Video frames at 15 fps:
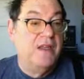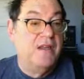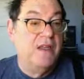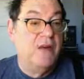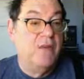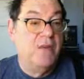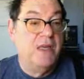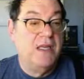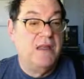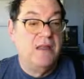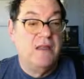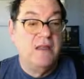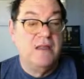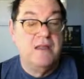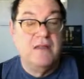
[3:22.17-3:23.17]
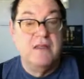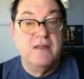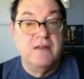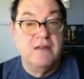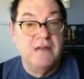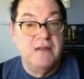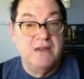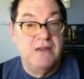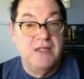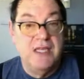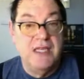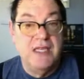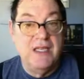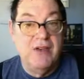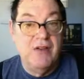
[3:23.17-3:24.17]
that we
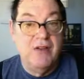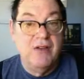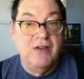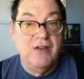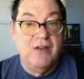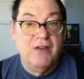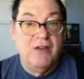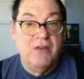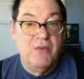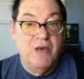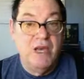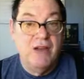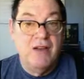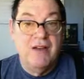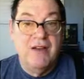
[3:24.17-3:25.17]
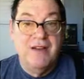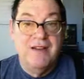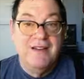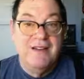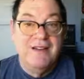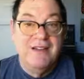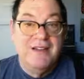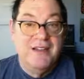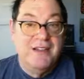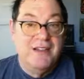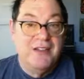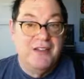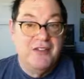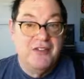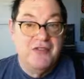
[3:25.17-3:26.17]
see here where
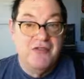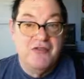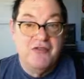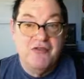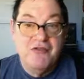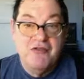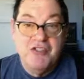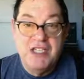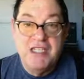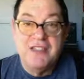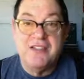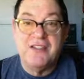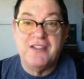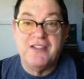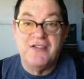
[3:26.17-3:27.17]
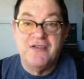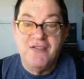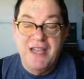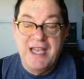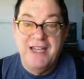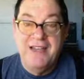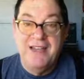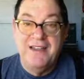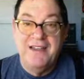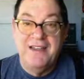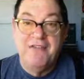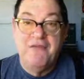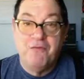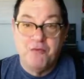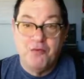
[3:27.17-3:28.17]
Jesus fed
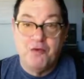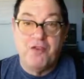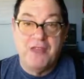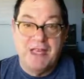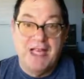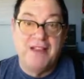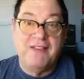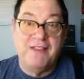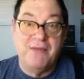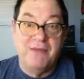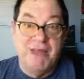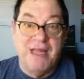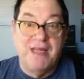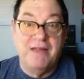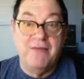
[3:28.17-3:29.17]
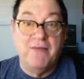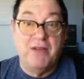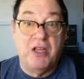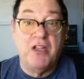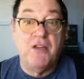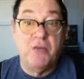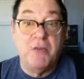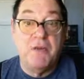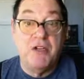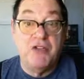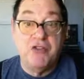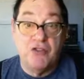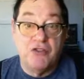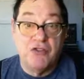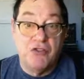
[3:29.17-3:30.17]
4,000 men plus women and
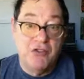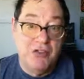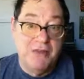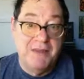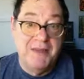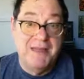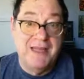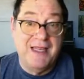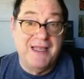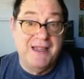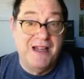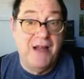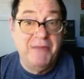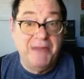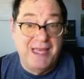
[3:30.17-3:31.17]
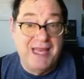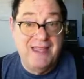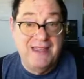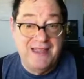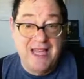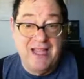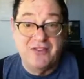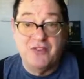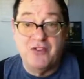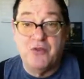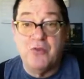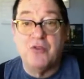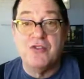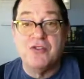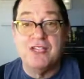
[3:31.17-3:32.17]
children. Could have been like up to 8,000
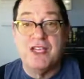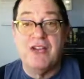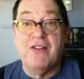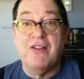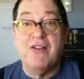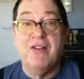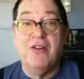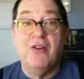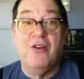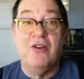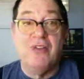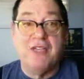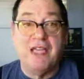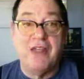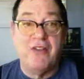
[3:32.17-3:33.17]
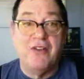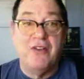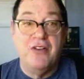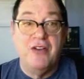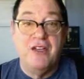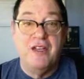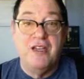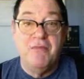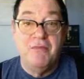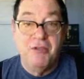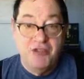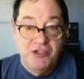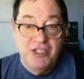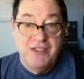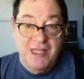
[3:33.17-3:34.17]
toward there altogether.
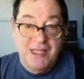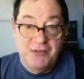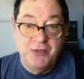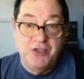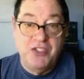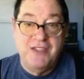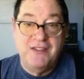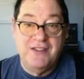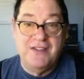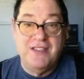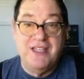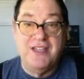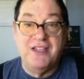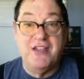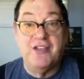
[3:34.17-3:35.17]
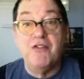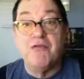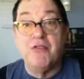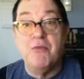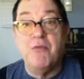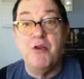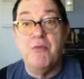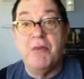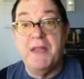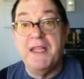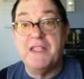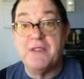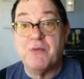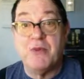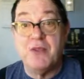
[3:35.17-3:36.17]
But Jesus, that's what Jesus did in a remote
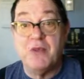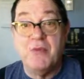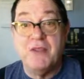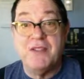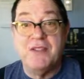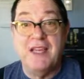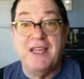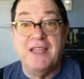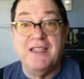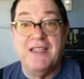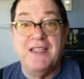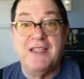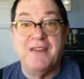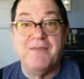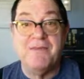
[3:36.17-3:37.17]
place where there wasn't anything.